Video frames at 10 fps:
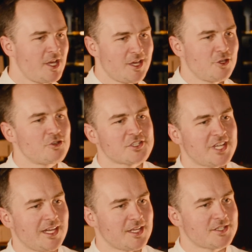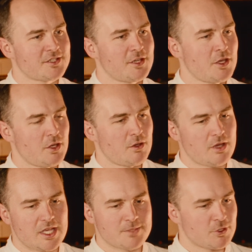Can you just tell us,
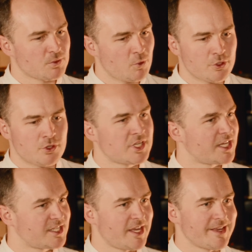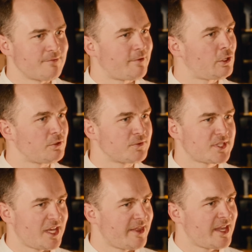I suppose, what your day-to-day involves,
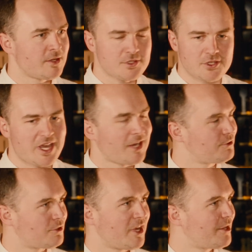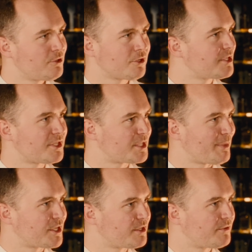and then also how you got into this
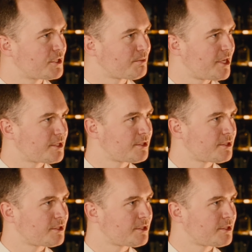space in the first place?